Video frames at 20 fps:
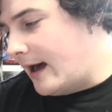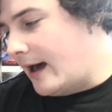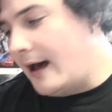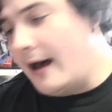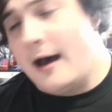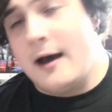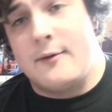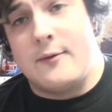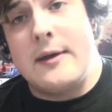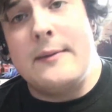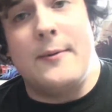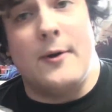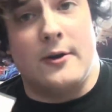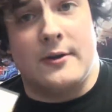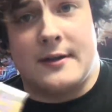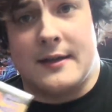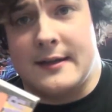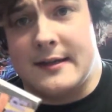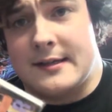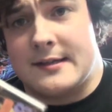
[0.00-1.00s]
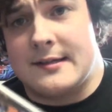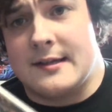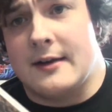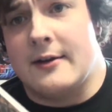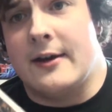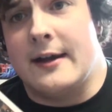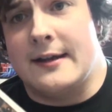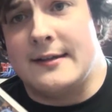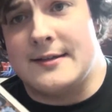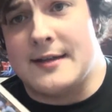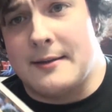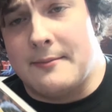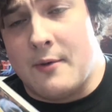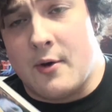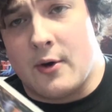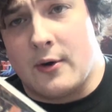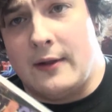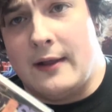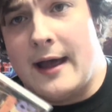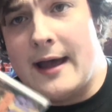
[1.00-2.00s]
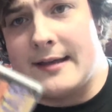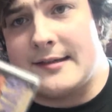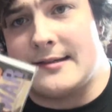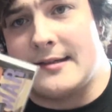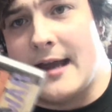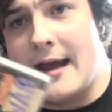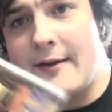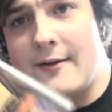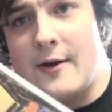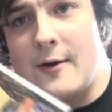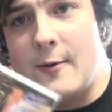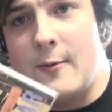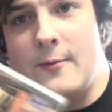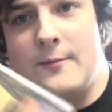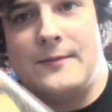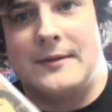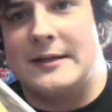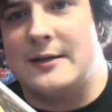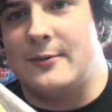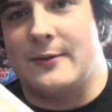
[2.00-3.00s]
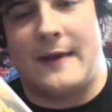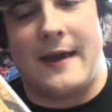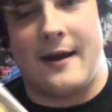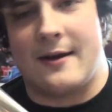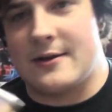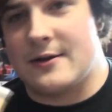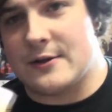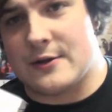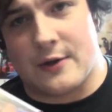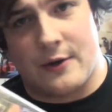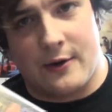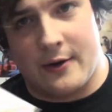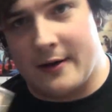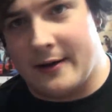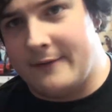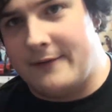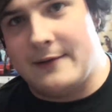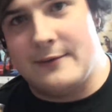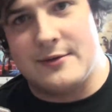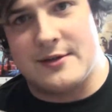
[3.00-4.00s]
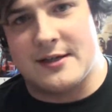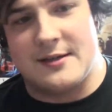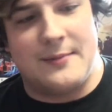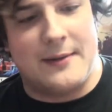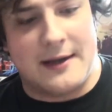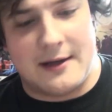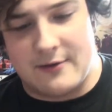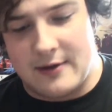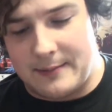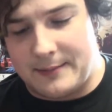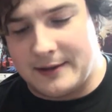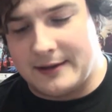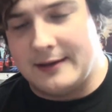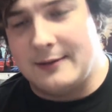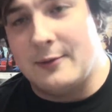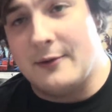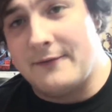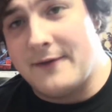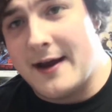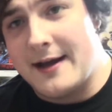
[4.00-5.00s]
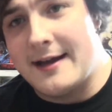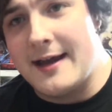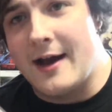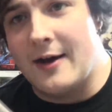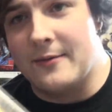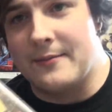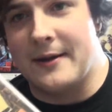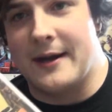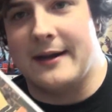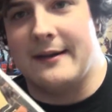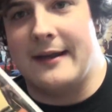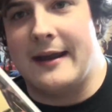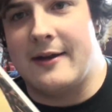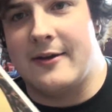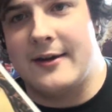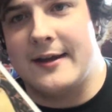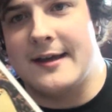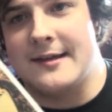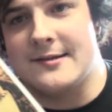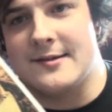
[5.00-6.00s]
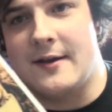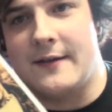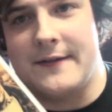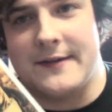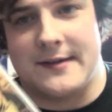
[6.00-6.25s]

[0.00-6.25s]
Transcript: uh, reboot to this series, more or less. I don't know to do with characters or if he was just speaking cryptically. We'll find out. But here it is,